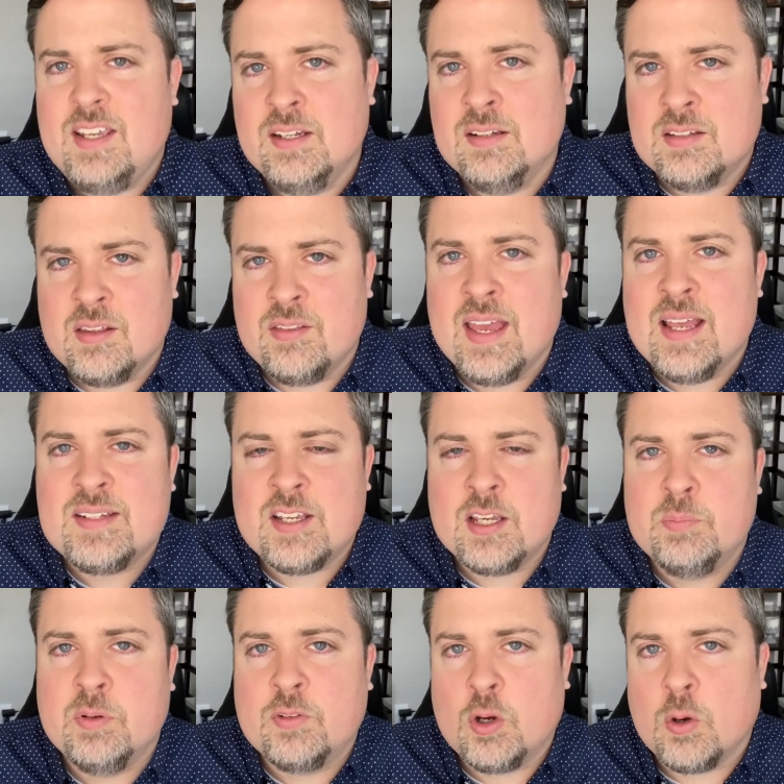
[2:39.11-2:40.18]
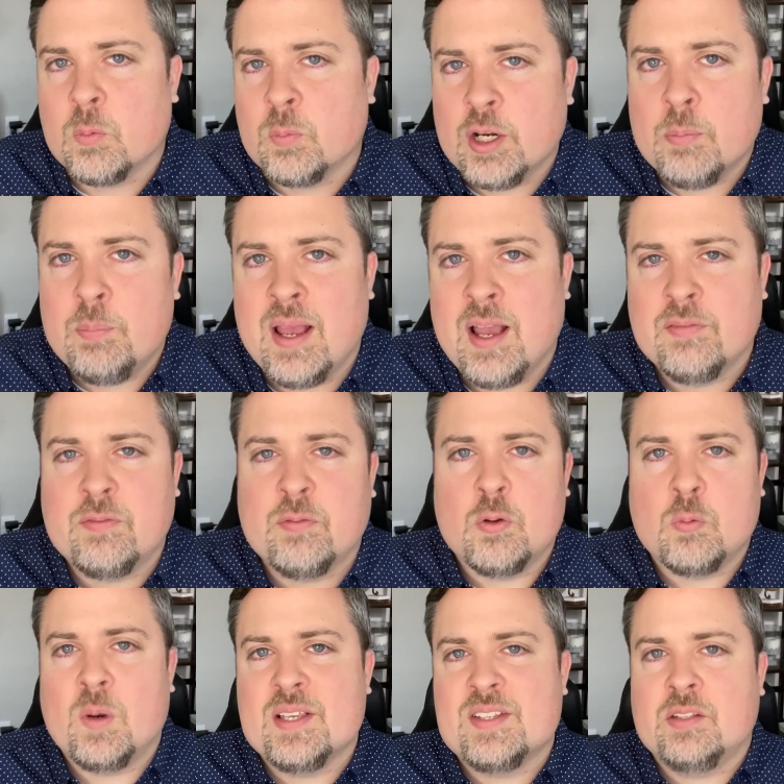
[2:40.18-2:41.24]
into that type of career path for the
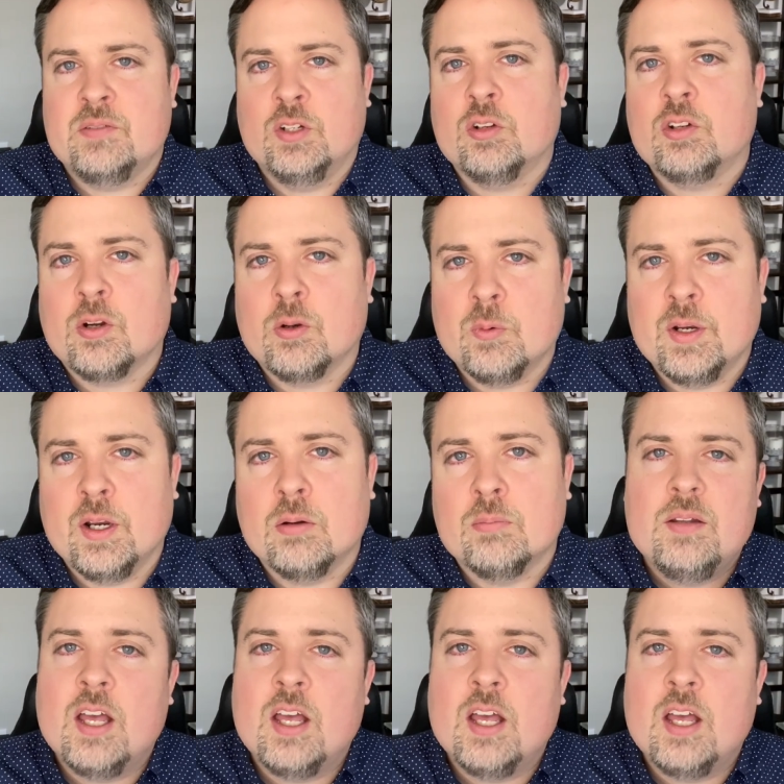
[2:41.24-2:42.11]
rest of your career.